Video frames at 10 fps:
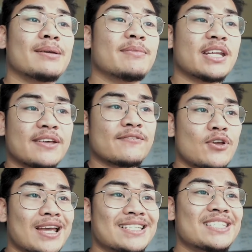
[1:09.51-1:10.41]
and I'm going to give you
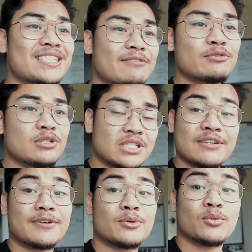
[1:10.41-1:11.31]
guys several
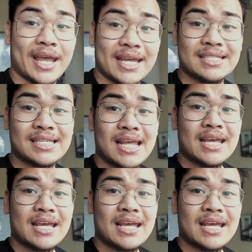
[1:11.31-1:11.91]
different ways.